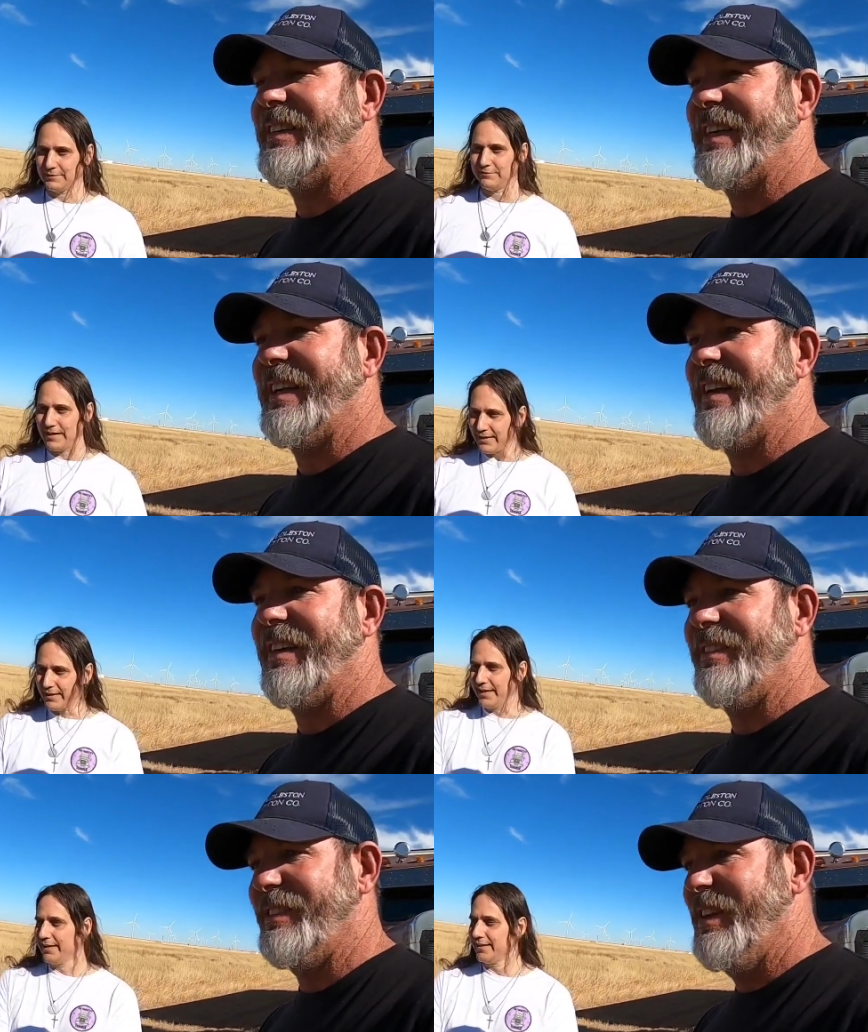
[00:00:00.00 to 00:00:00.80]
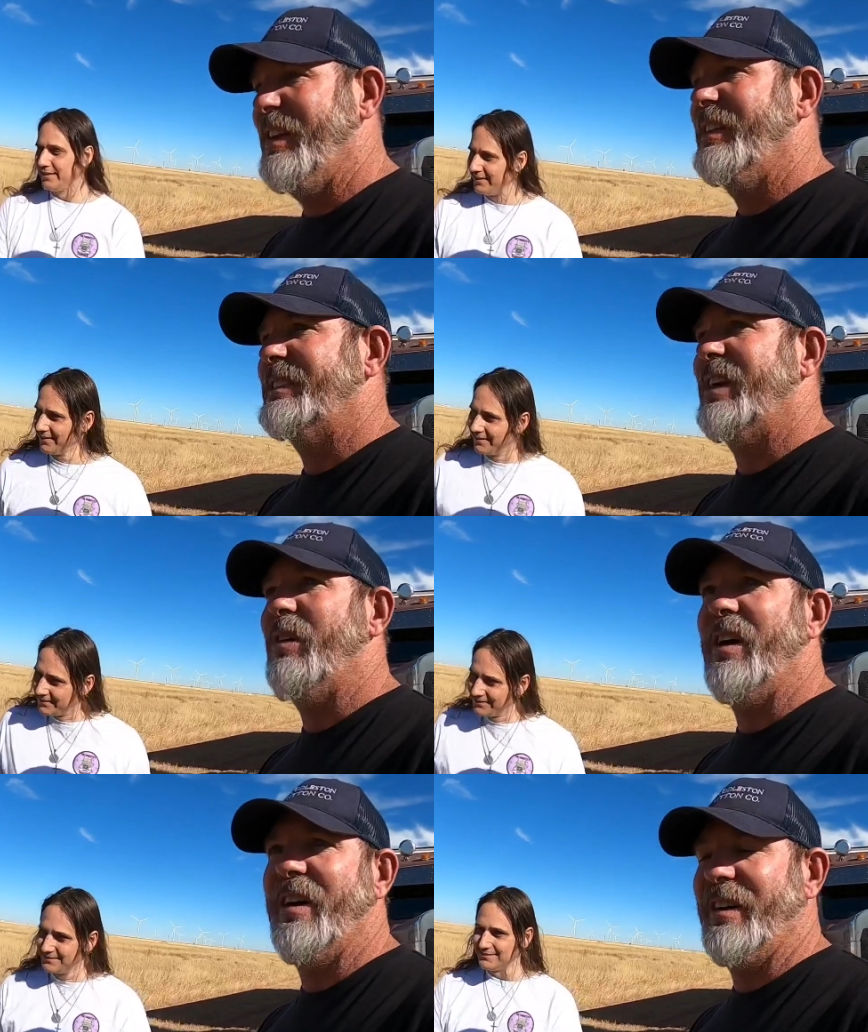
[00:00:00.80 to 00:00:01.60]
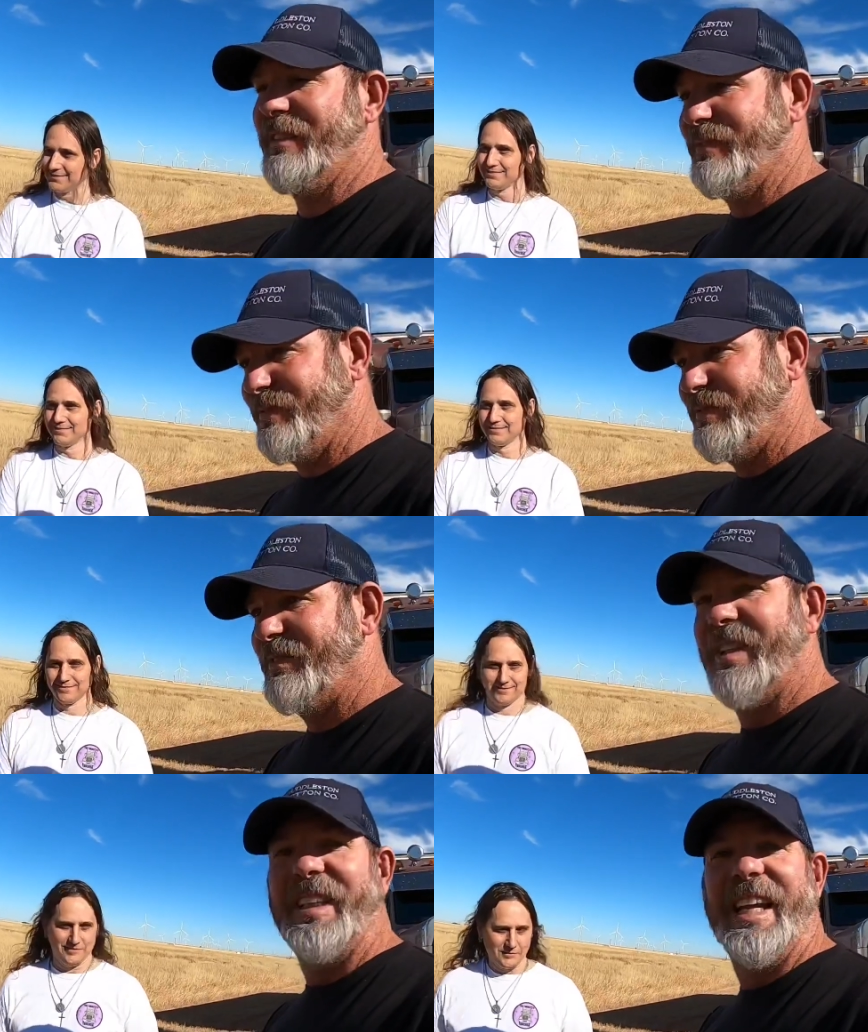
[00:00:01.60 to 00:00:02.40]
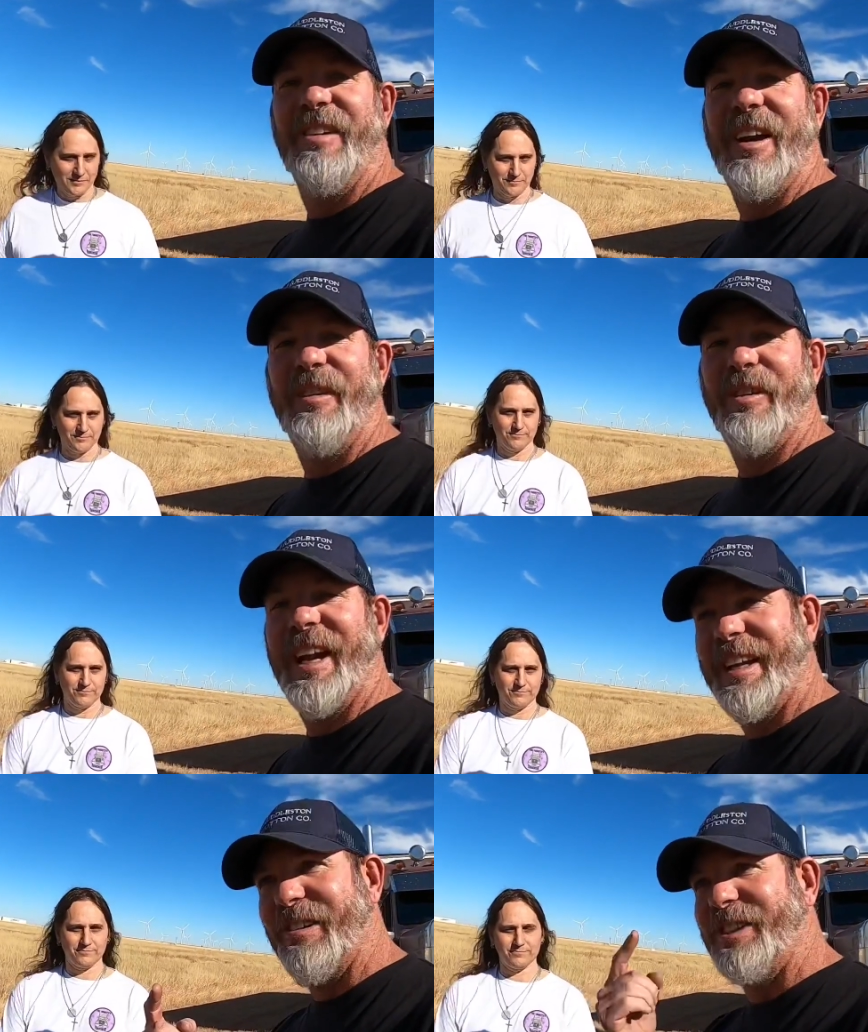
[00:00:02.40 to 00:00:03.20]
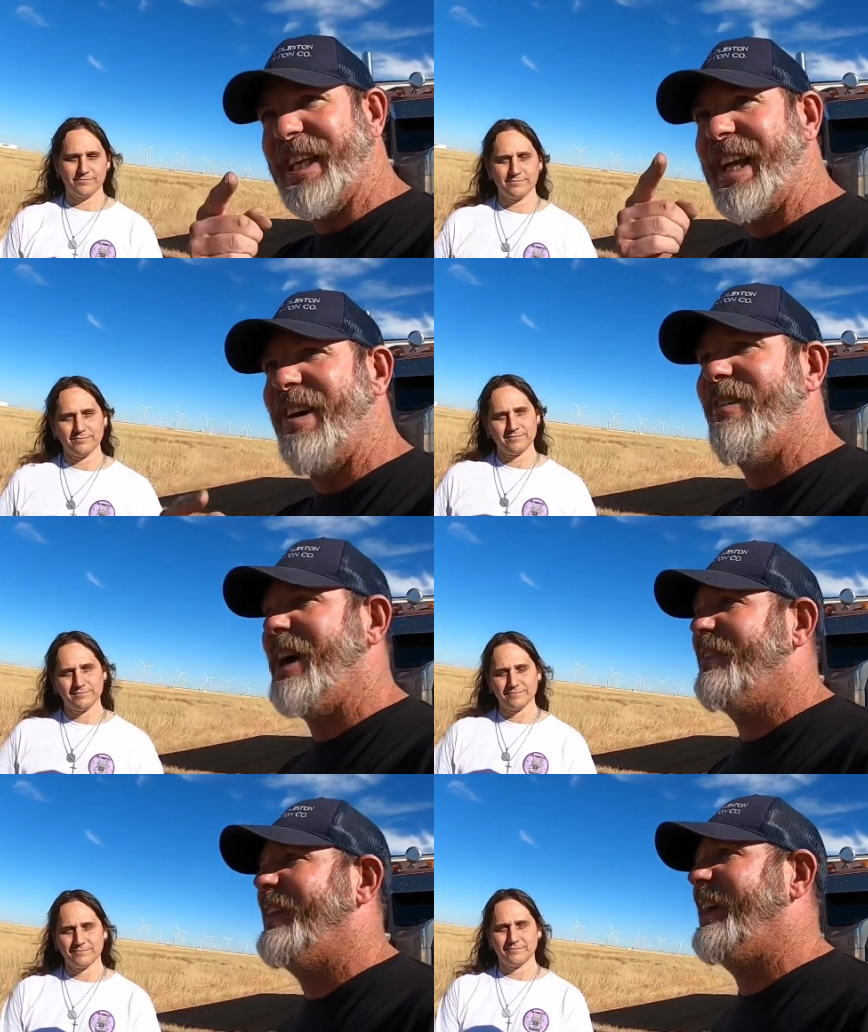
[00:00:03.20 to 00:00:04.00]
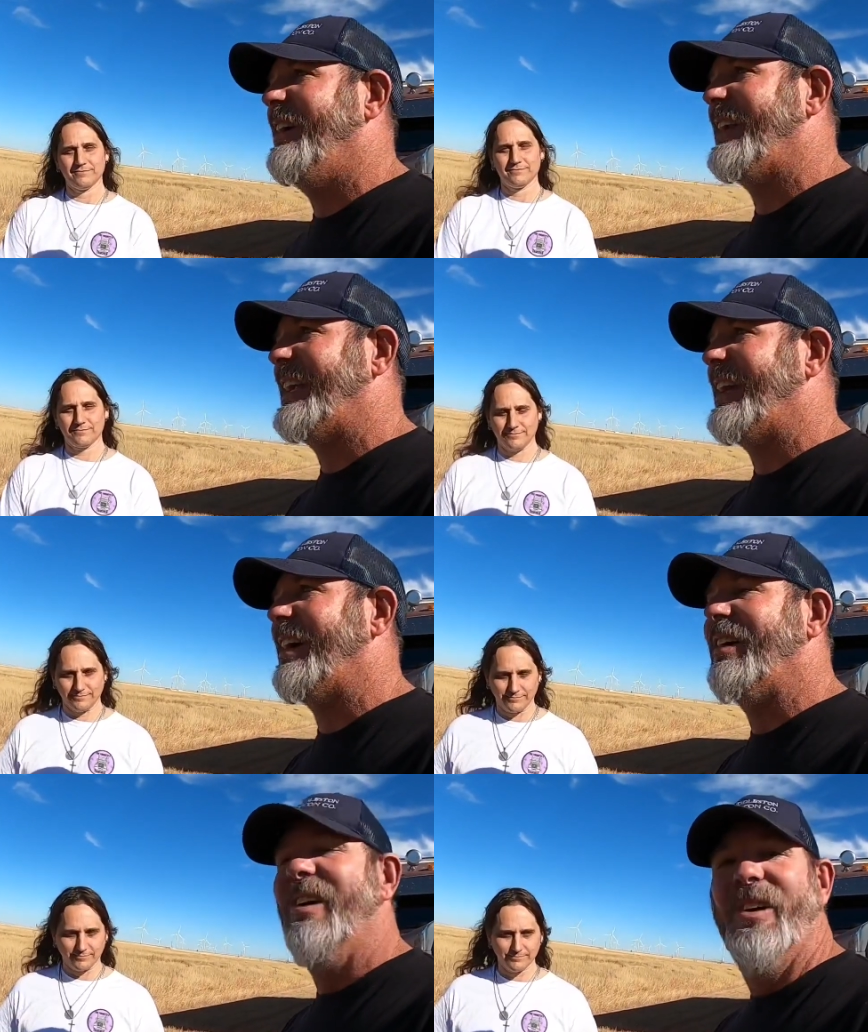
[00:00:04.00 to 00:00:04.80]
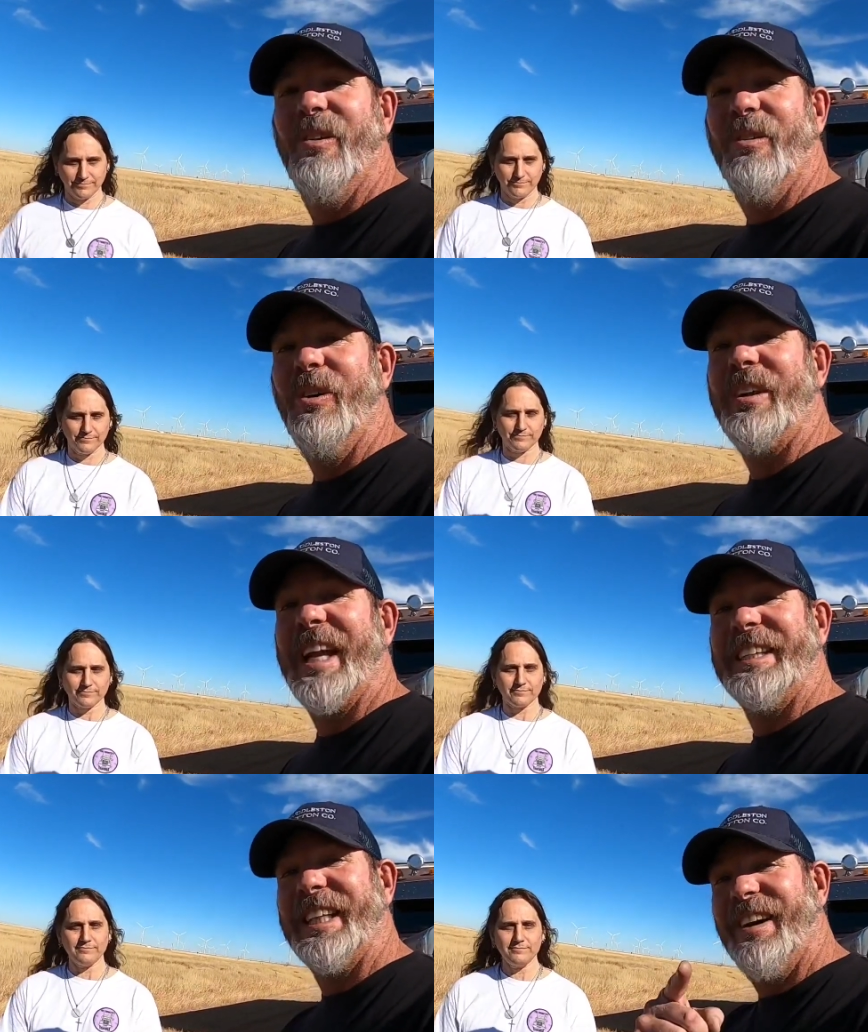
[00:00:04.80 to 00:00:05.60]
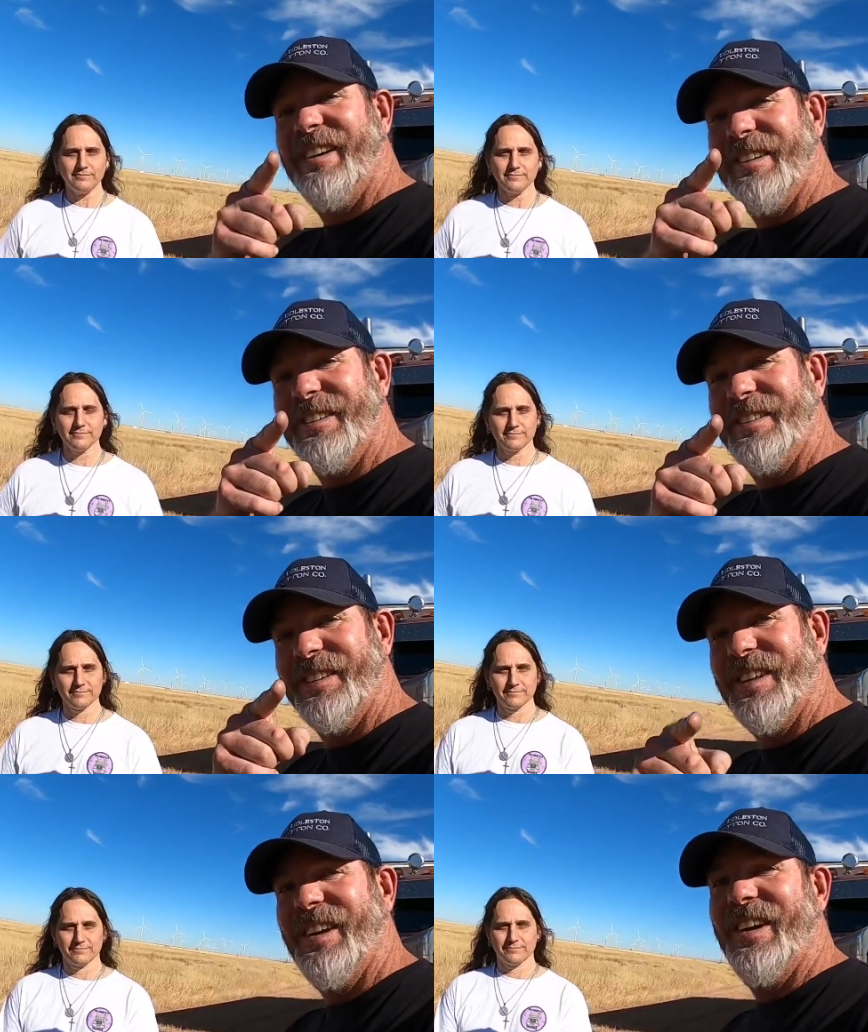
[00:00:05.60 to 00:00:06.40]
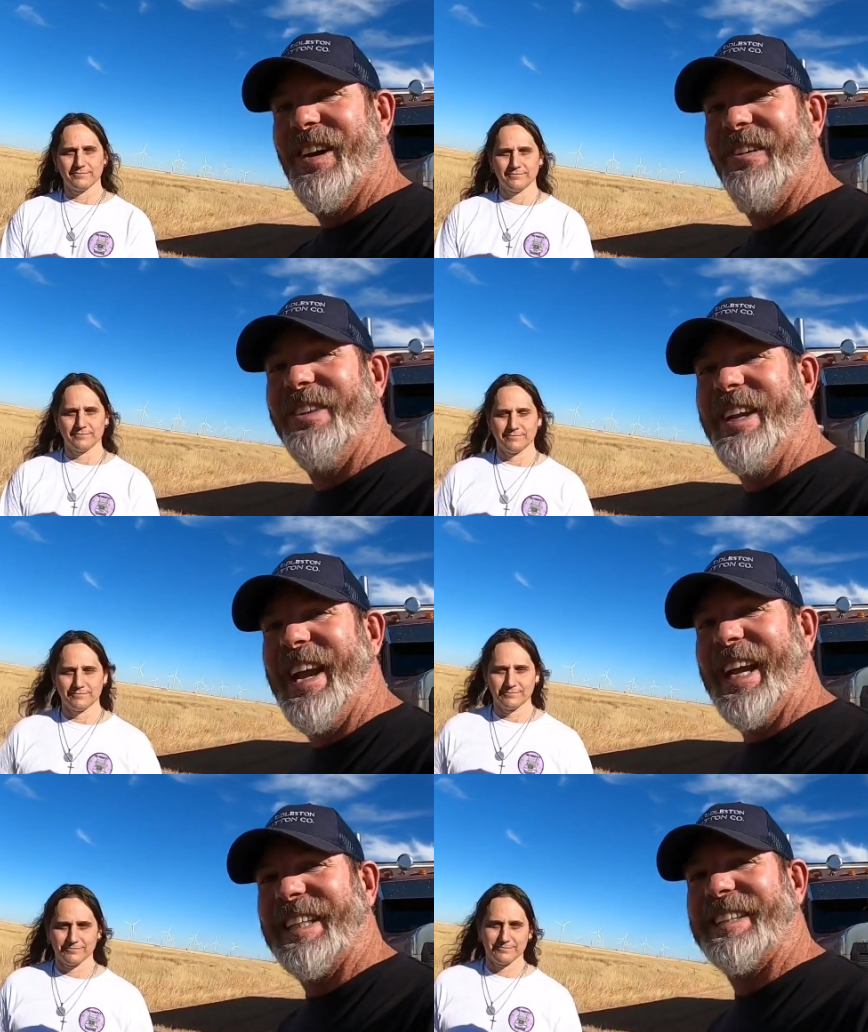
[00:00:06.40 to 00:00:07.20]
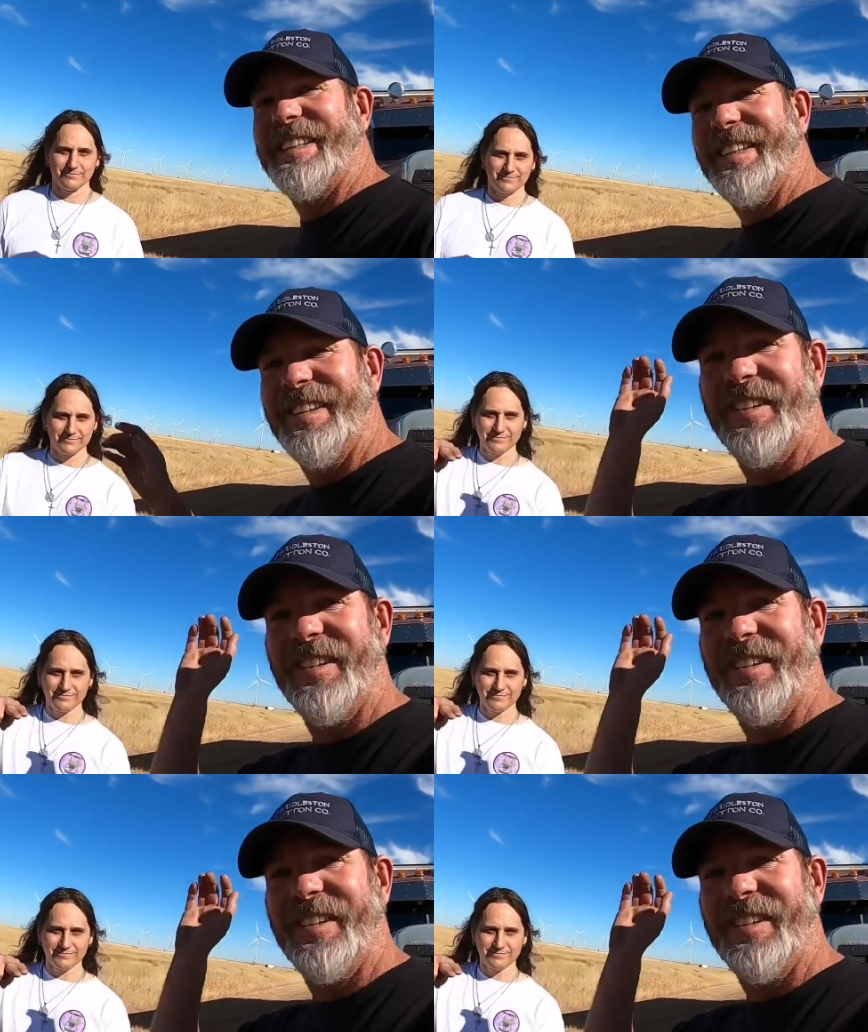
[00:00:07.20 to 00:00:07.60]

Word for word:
Speaker 1: and, uh, Finally. so get ready for that. Go check out Wildbeard, and we'll catch y'all on the next.